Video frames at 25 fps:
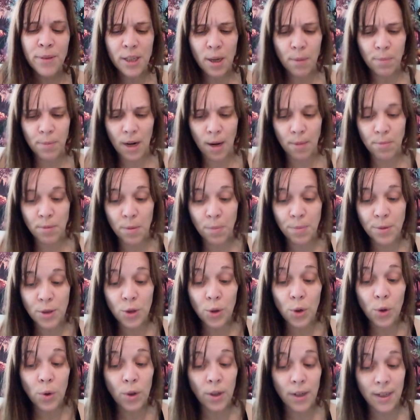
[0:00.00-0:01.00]
sometimes
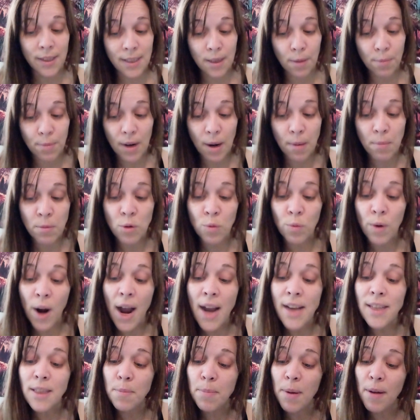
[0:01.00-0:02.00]
obscure and sometimes
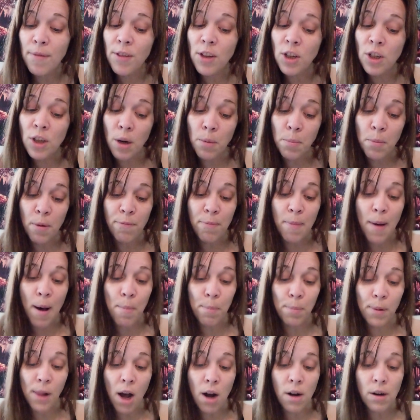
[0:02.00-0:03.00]
rise above the dome of
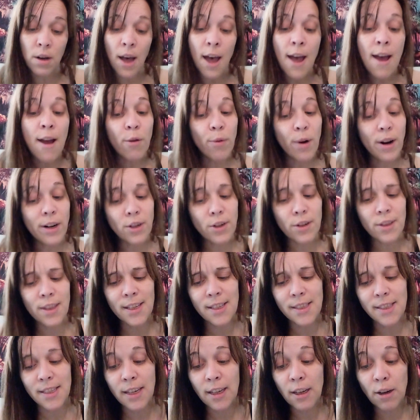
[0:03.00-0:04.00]
Mont Blanc render
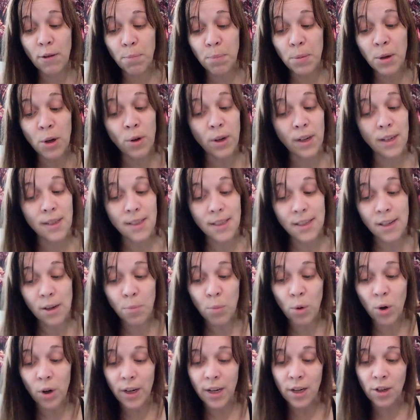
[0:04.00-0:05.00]
this scene of beauty still
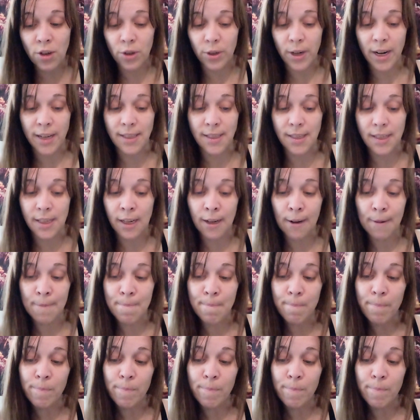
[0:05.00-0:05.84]
more interesting.